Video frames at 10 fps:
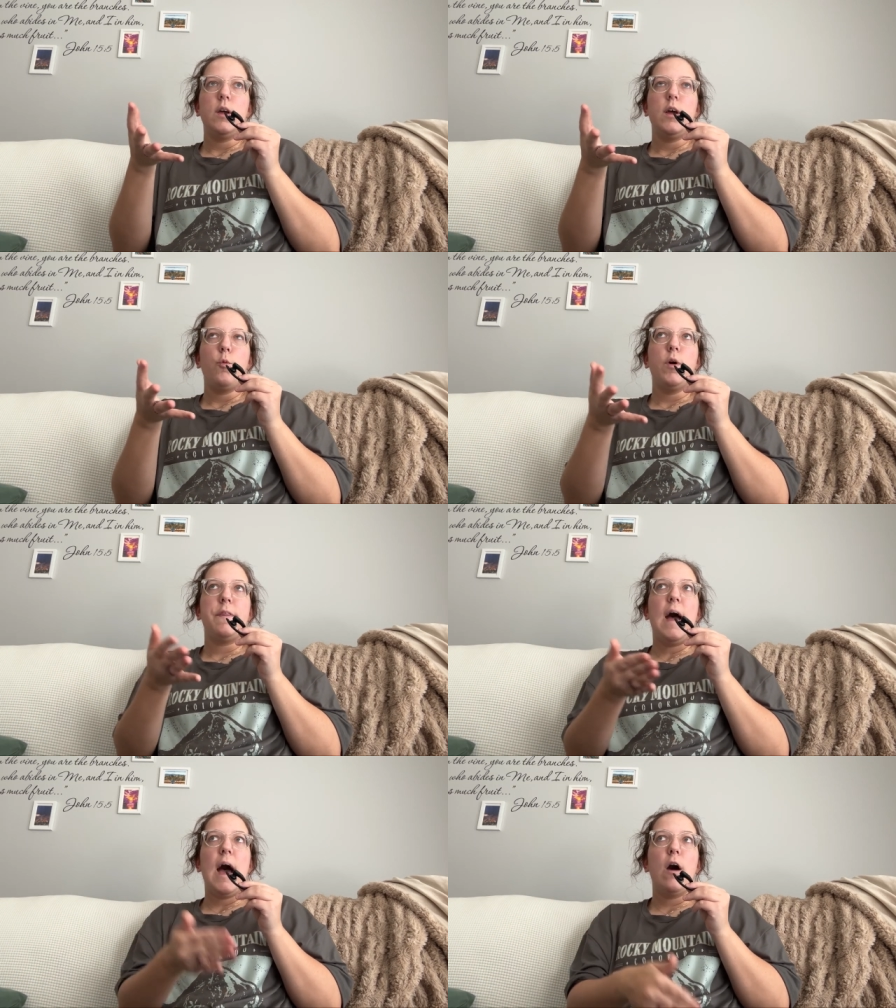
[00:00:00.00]

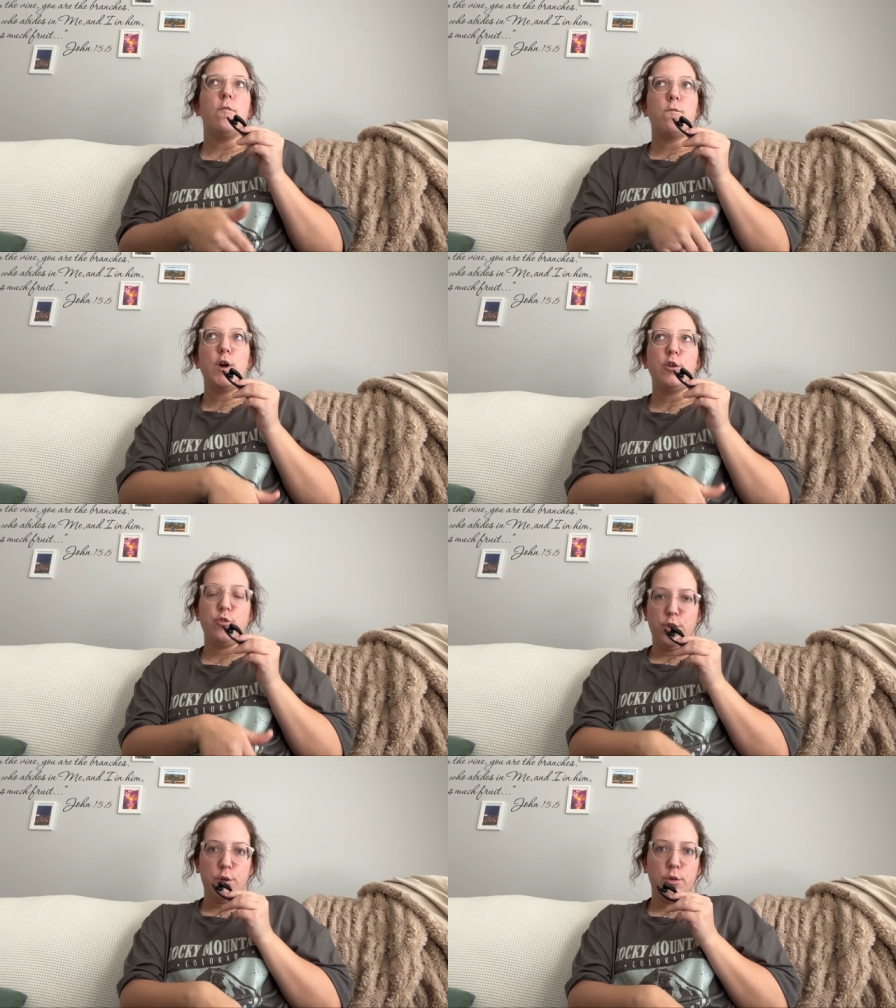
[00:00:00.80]
without
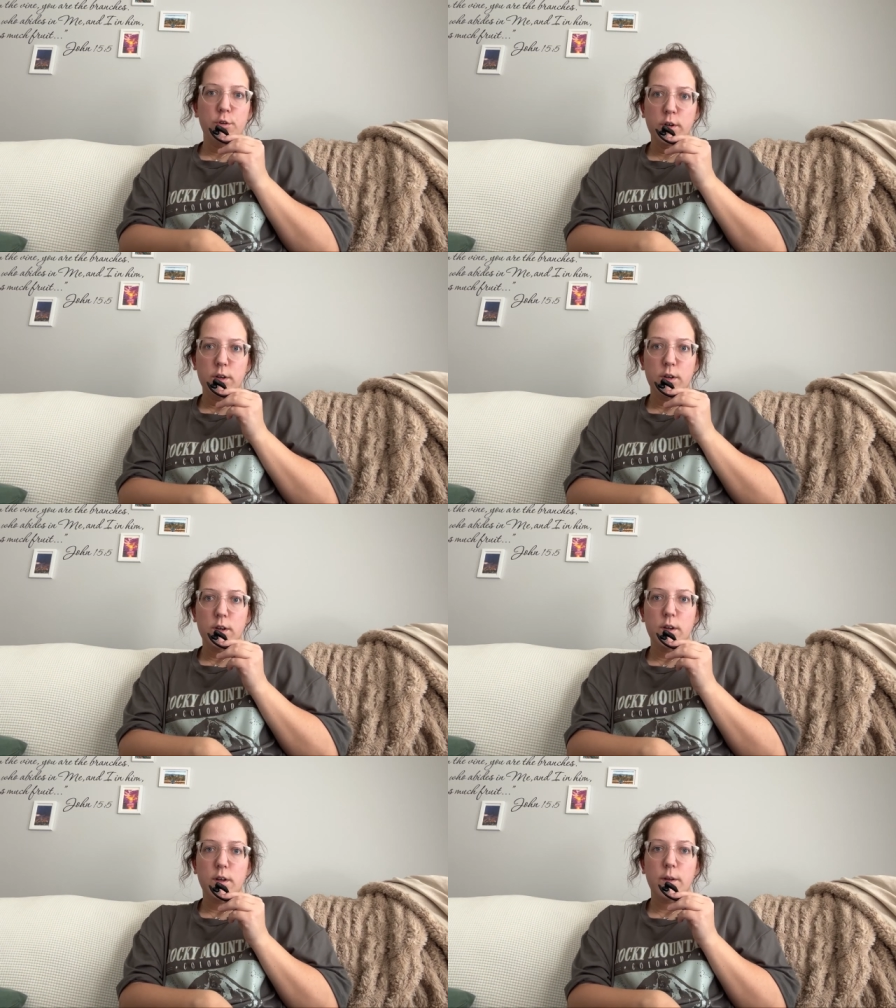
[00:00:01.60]
virtue,
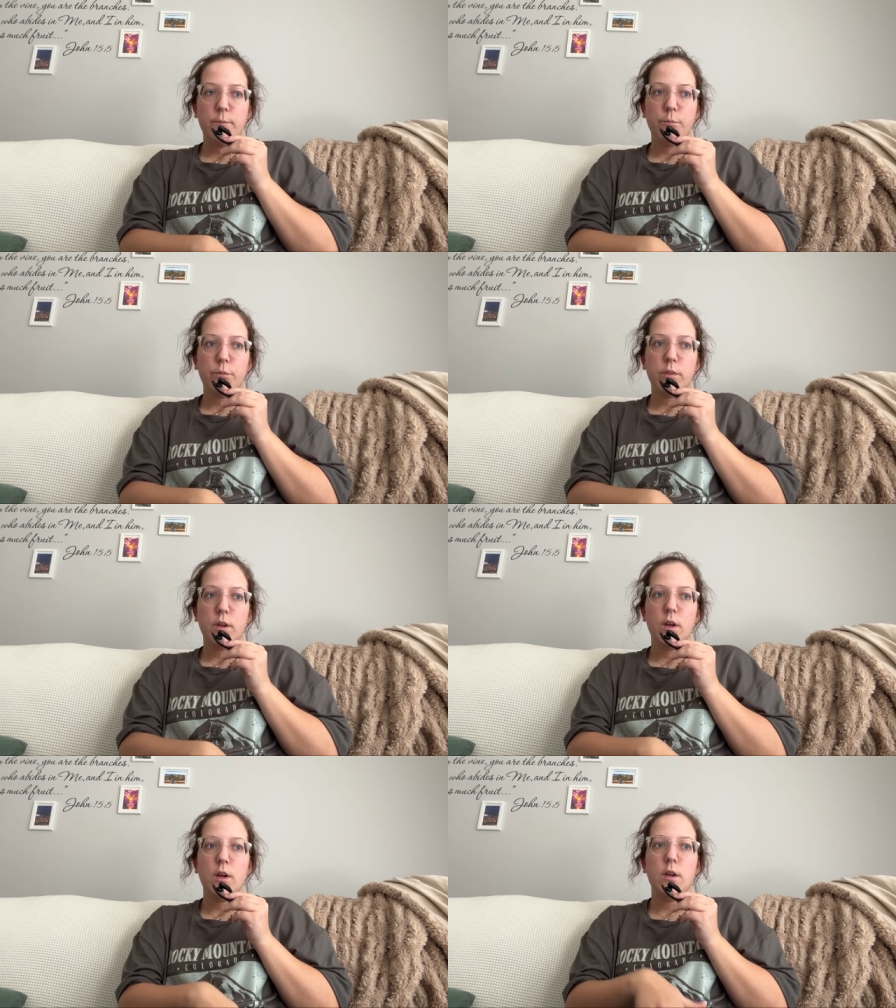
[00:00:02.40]

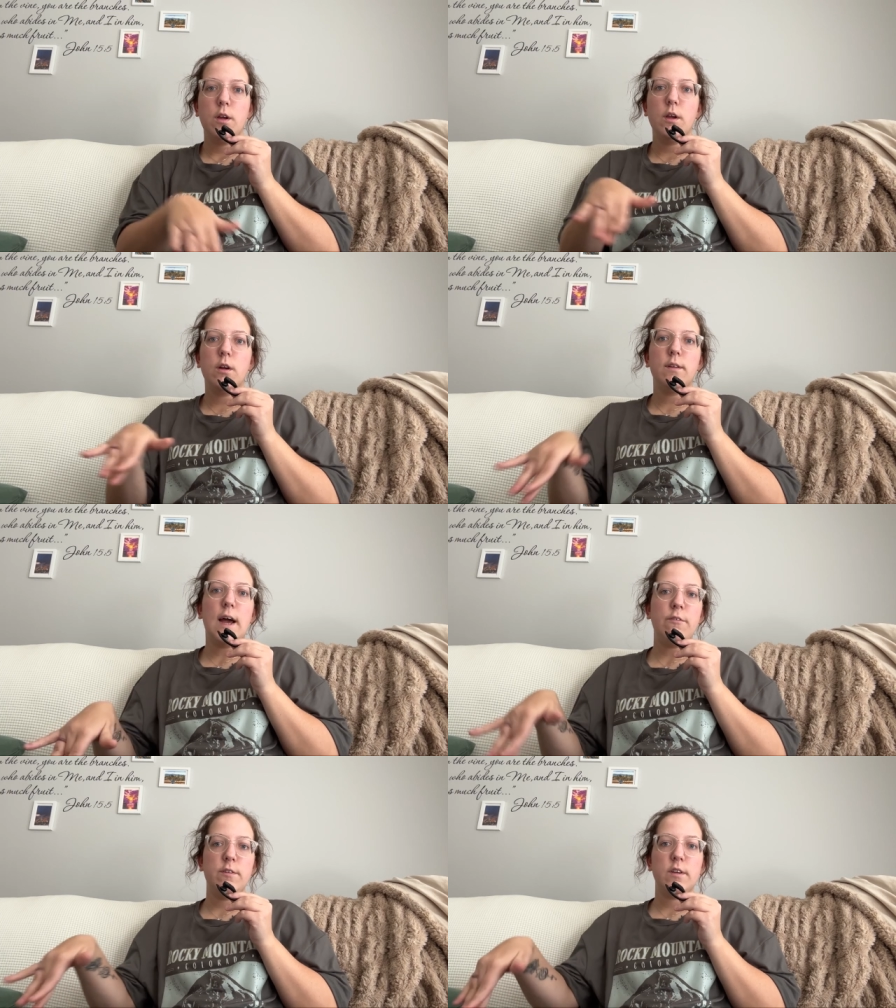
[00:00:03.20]
your
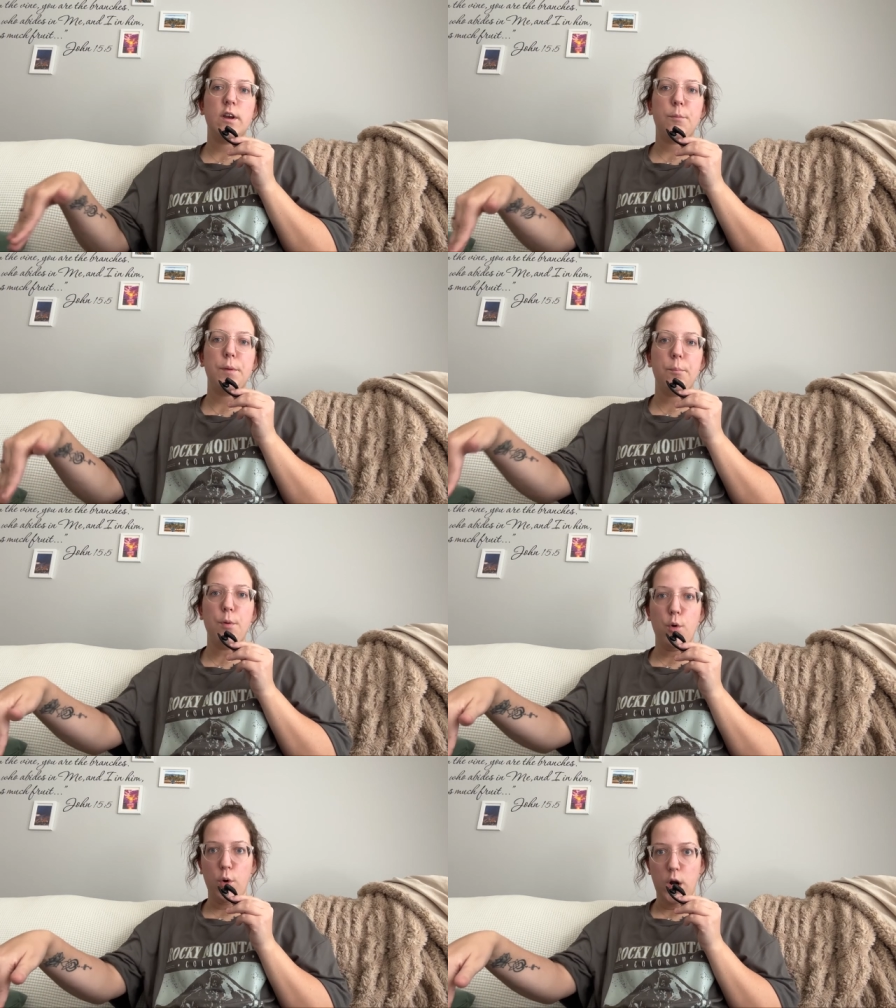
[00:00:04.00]
life is going to be
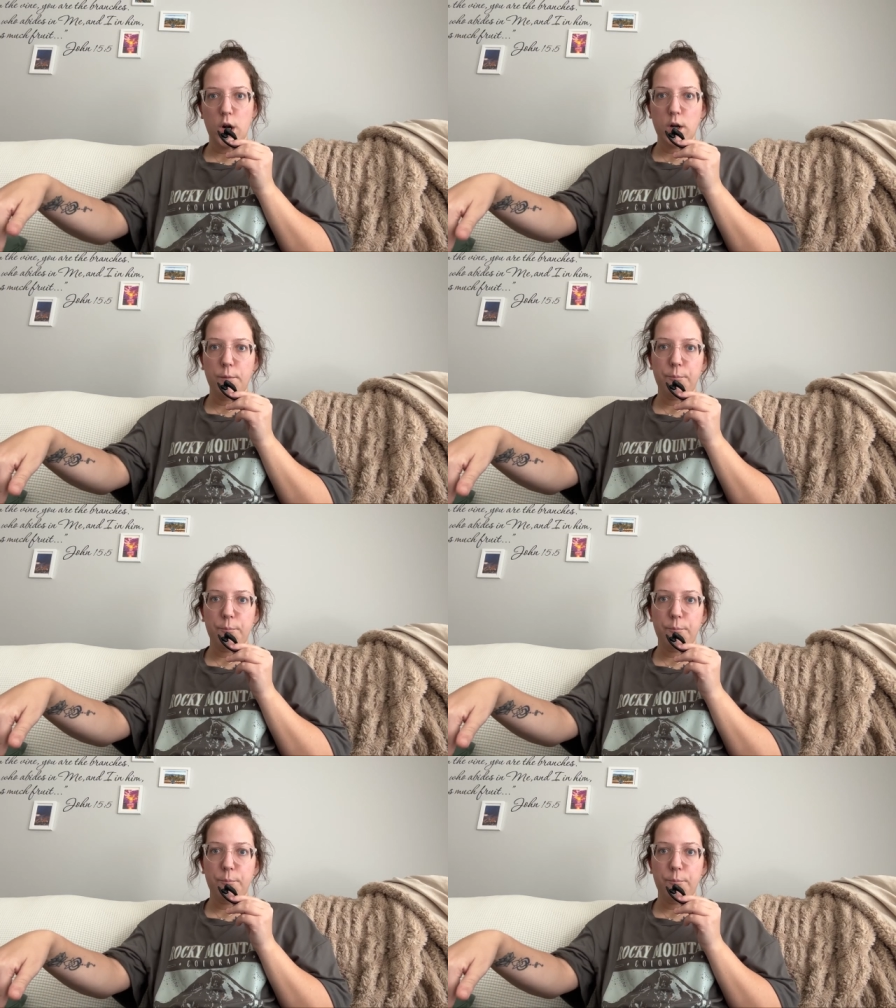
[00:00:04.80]
poor.